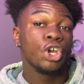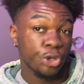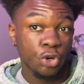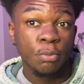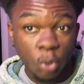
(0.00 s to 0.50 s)

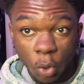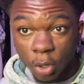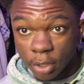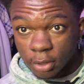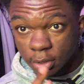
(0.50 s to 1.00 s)
Your
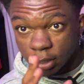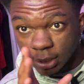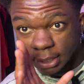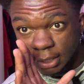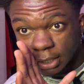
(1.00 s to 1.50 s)
boy
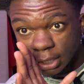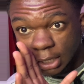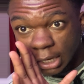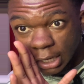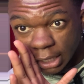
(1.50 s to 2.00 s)

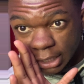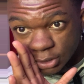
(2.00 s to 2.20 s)
is a